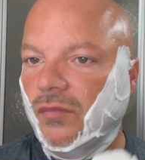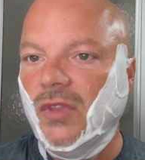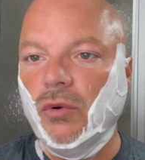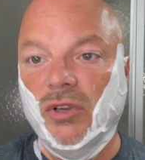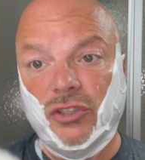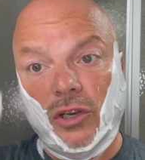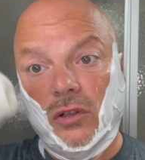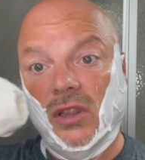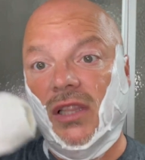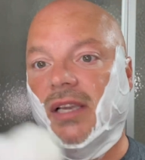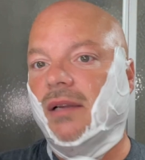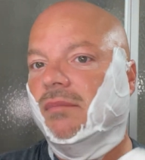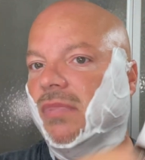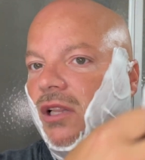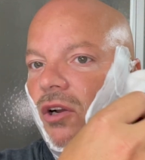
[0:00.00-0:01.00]
which I'll
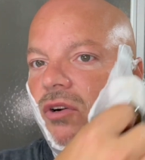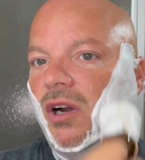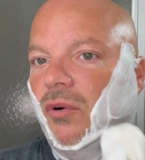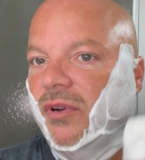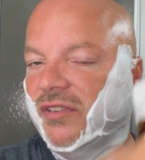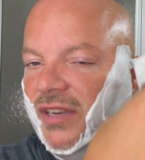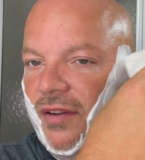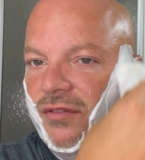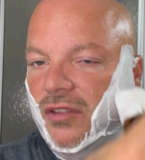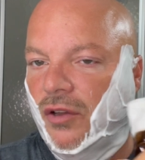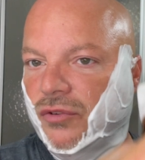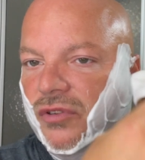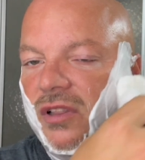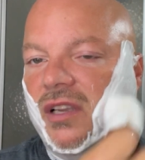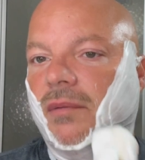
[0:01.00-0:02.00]
link below. I always have
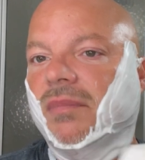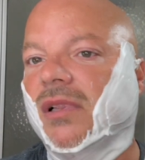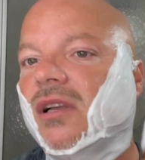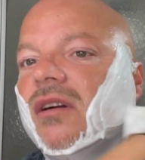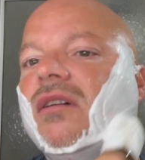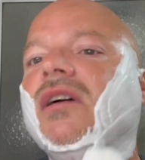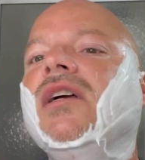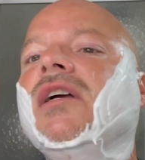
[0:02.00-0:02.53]
those linked below.